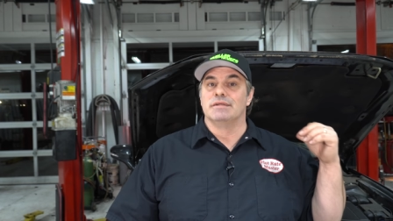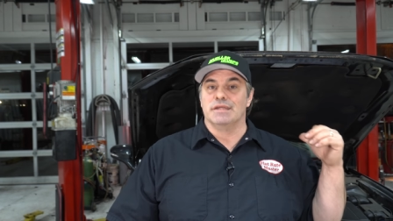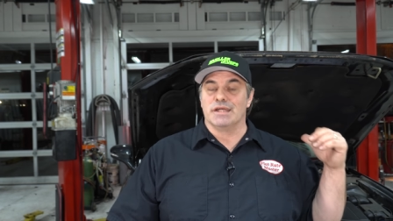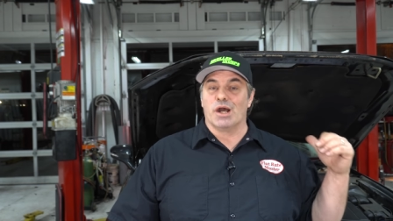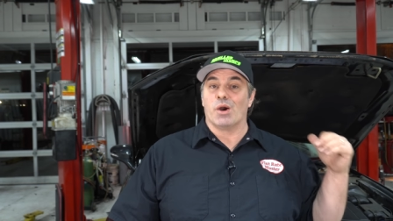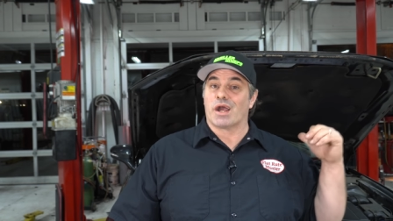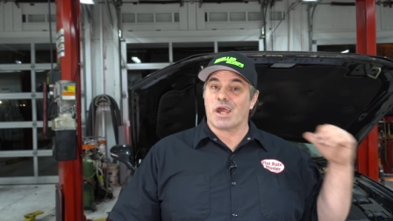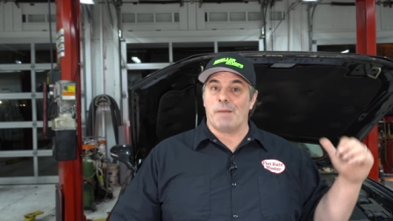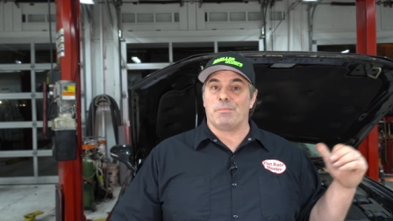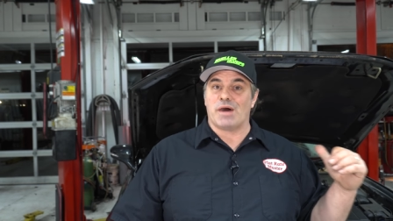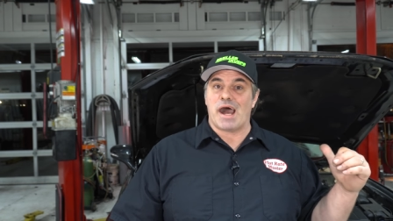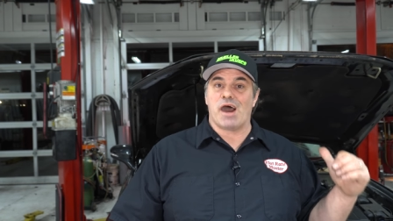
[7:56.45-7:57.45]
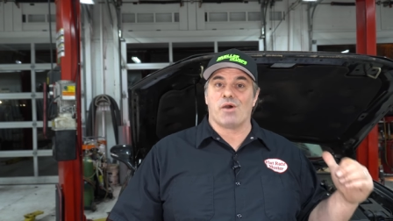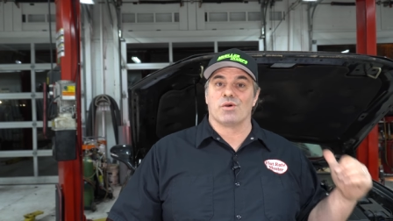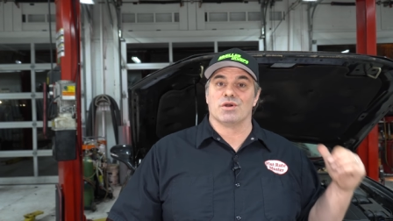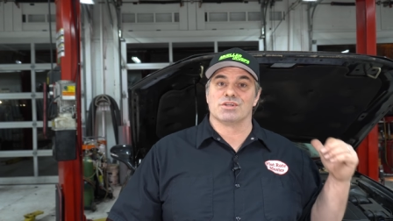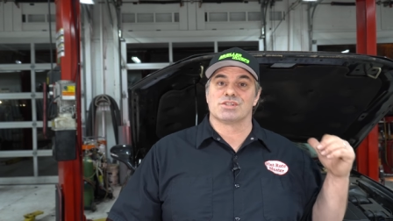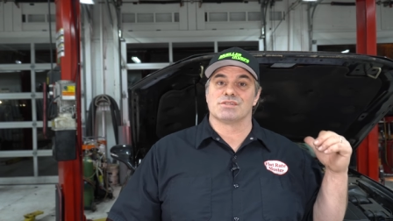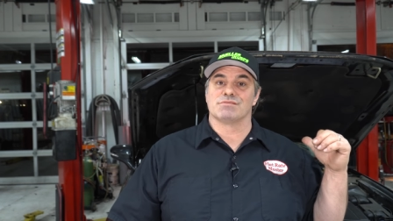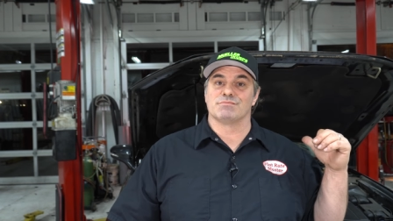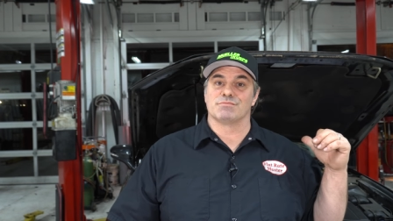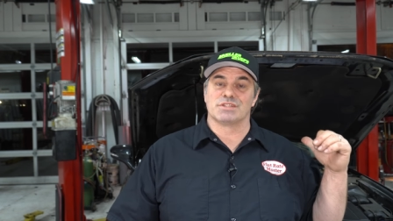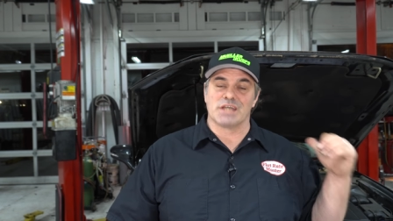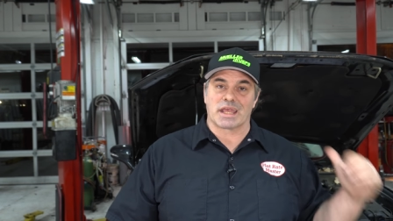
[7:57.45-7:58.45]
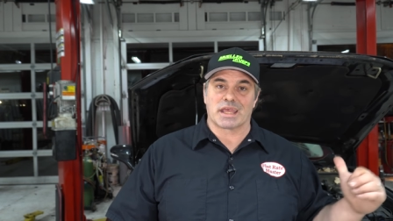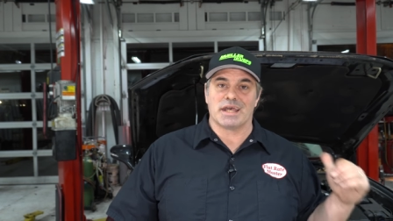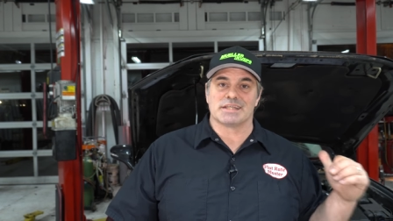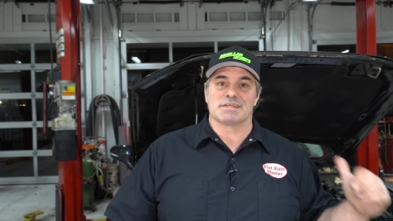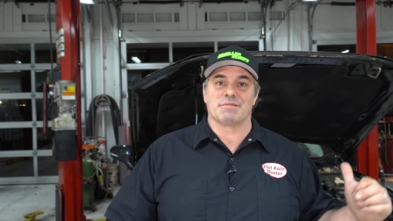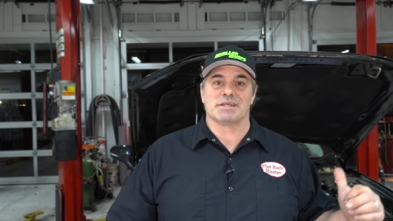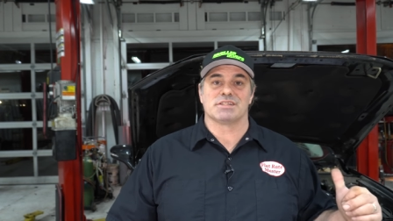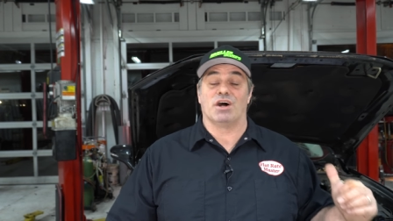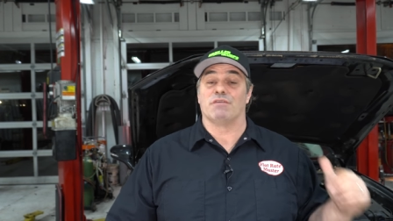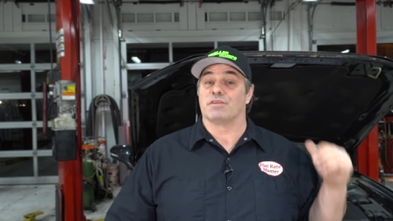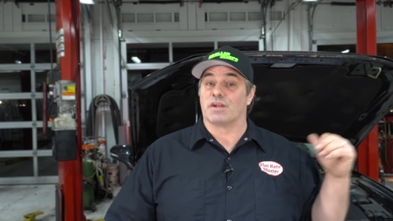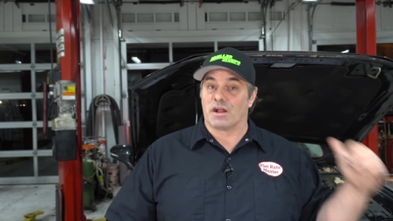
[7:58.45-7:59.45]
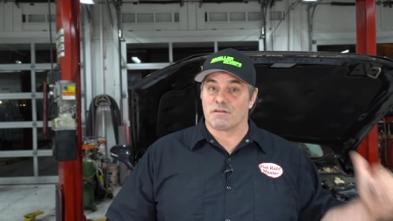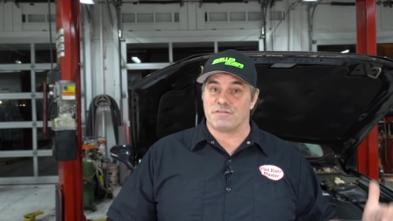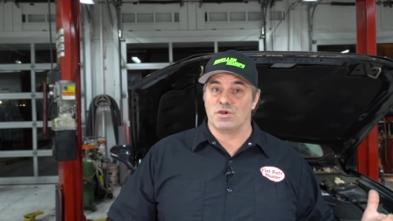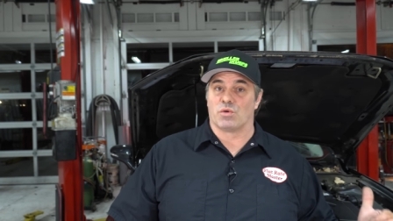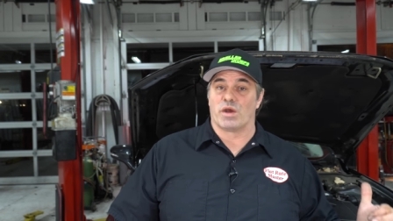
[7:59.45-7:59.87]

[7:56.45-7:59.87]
you know, a couple hours second guessing myself on an air fuel